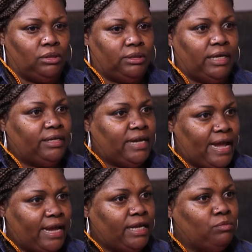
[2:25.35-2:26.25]
their
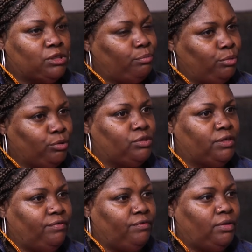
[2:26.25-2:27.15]
dad, he was
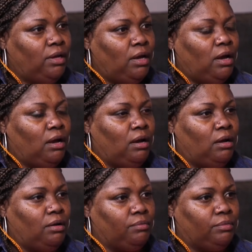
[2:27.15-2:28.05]
abusive.
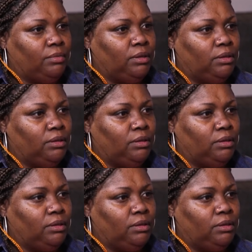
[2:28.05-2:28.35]
And